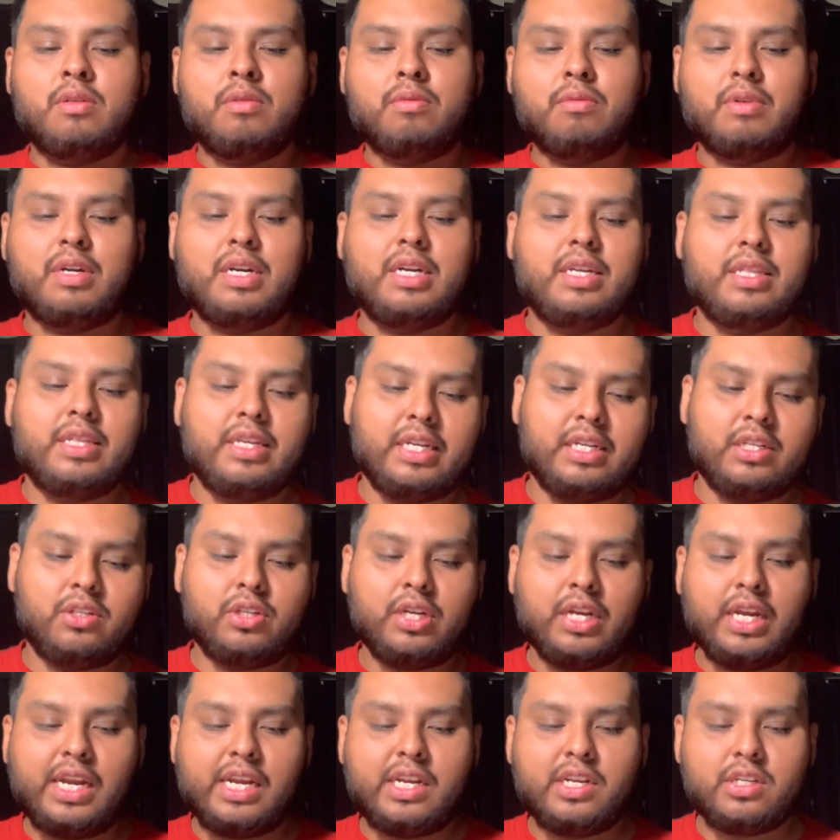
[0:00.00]
why they
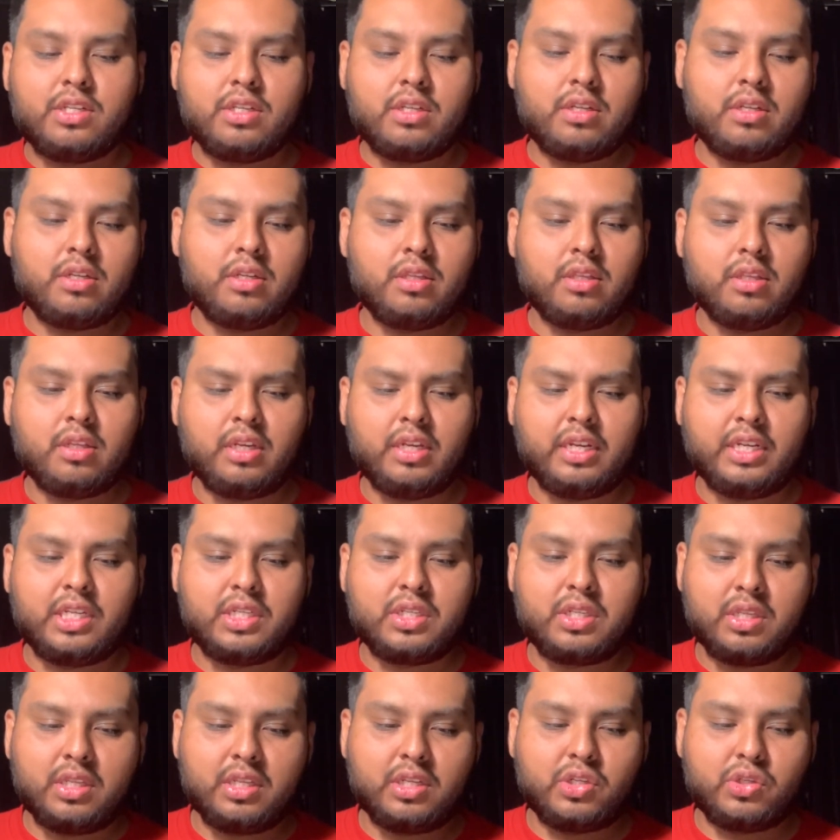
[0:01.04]
changed the
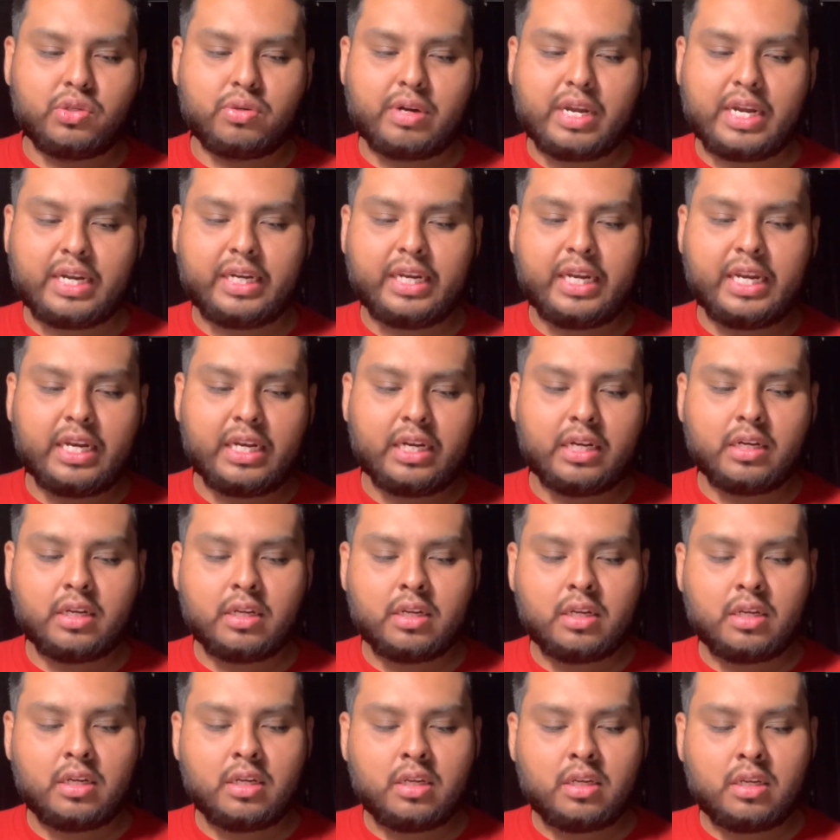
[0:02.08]
tracking
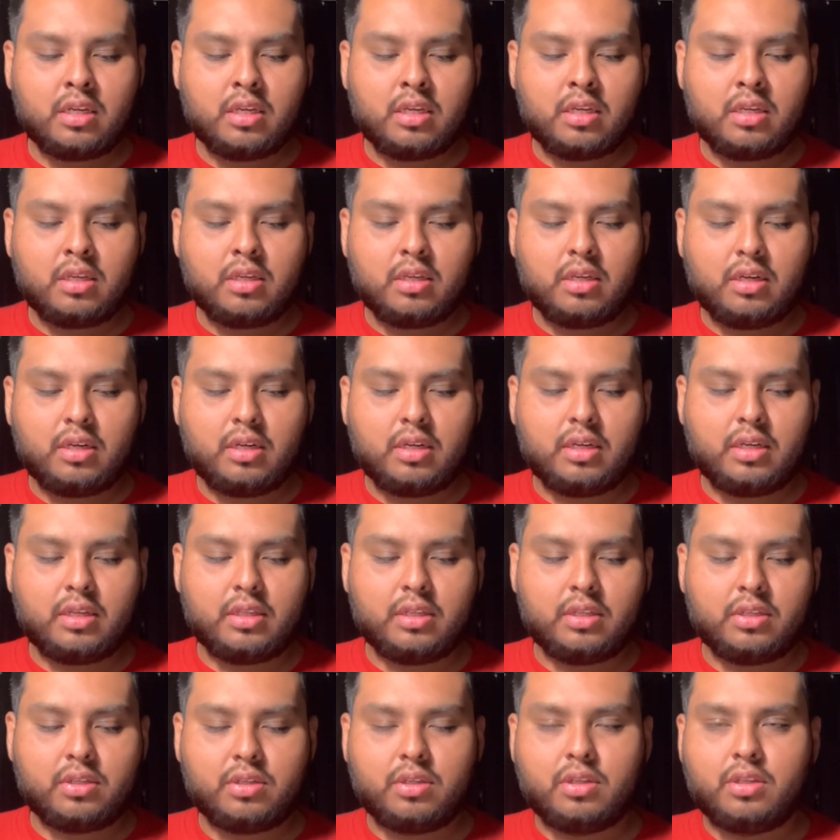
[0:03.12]

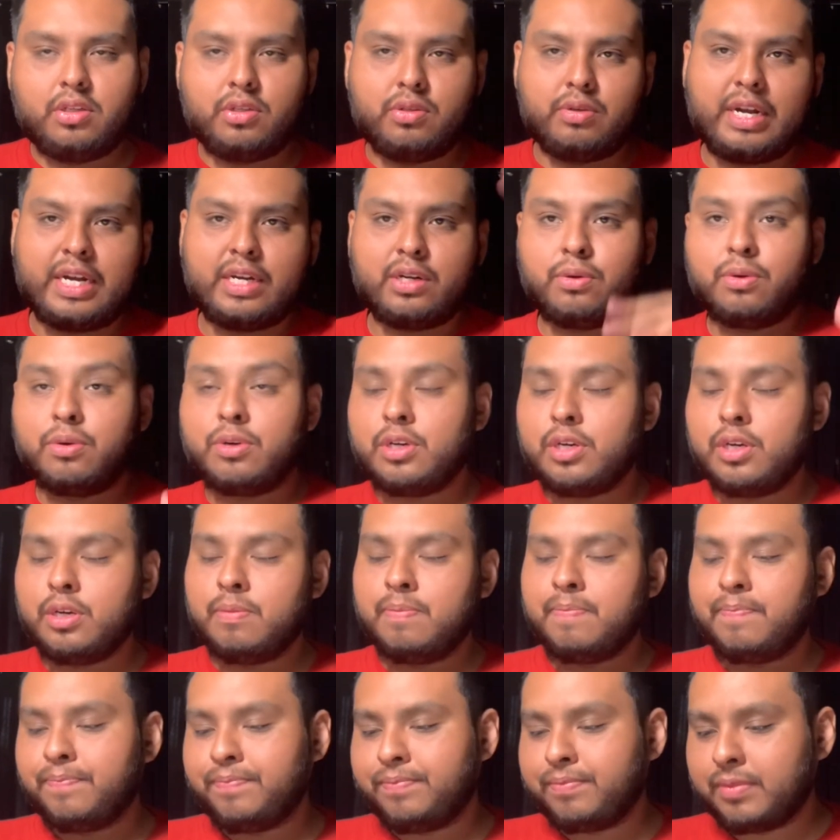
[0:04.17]
the track order
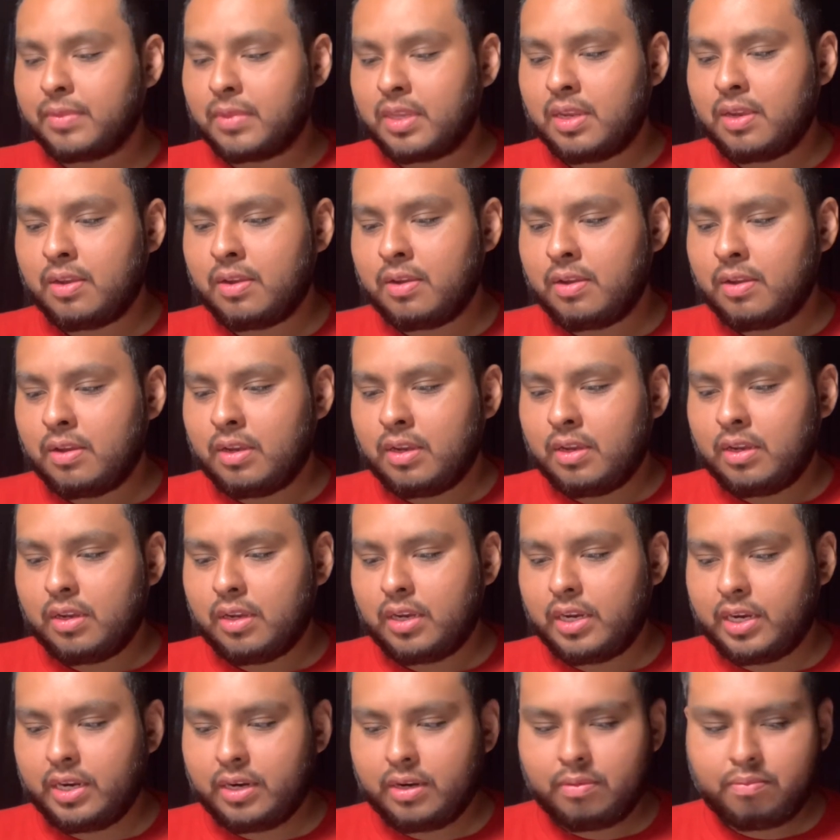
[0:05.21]

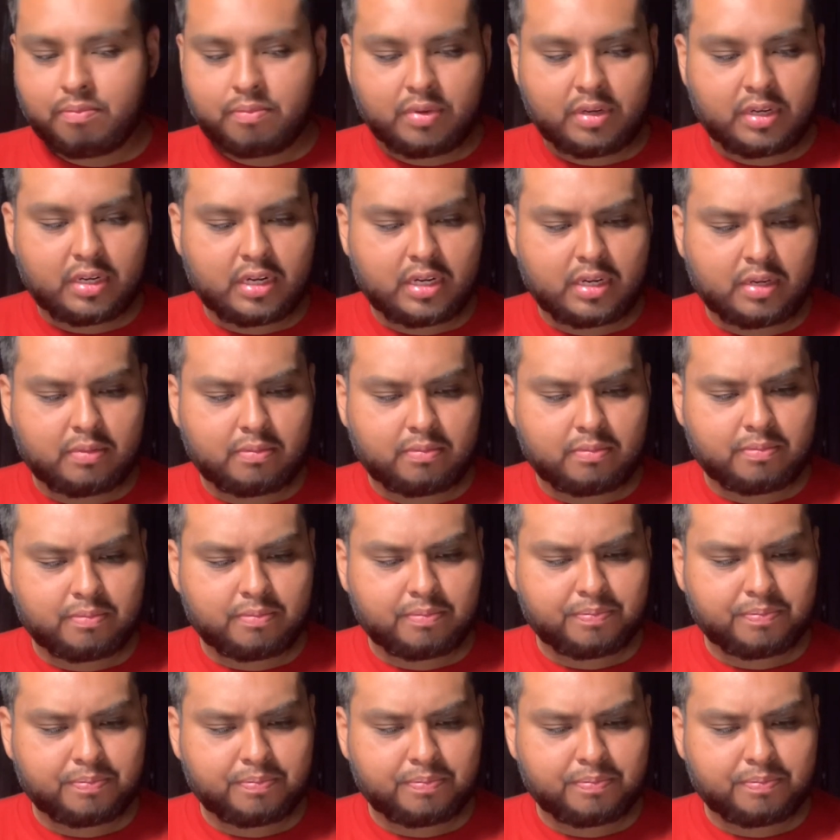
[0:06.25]
here, but and